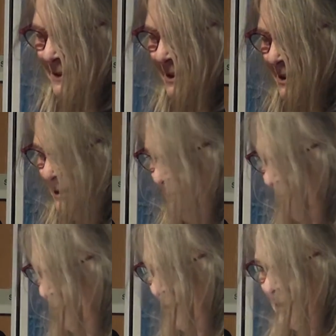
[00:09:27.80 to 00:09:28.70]
Okay.
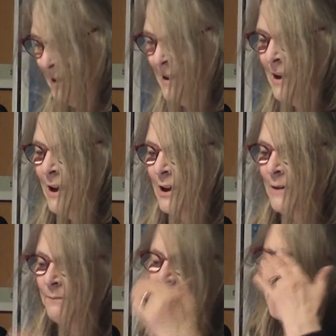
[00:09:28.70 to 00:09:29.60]

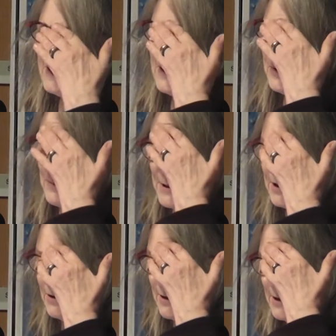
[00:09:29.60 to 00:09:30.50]
This is from a
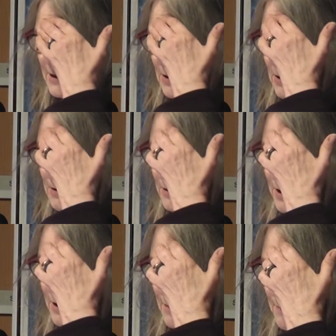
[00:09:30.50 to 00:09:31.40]
series
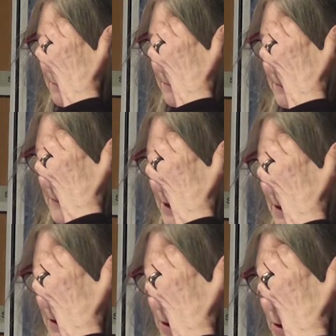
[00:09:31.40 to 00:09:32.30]
called
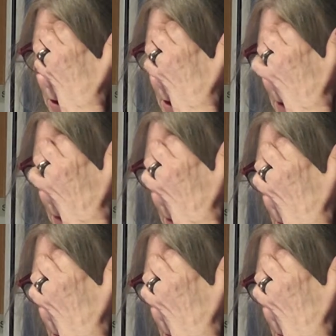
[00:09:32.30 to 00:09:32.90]
The Goodness of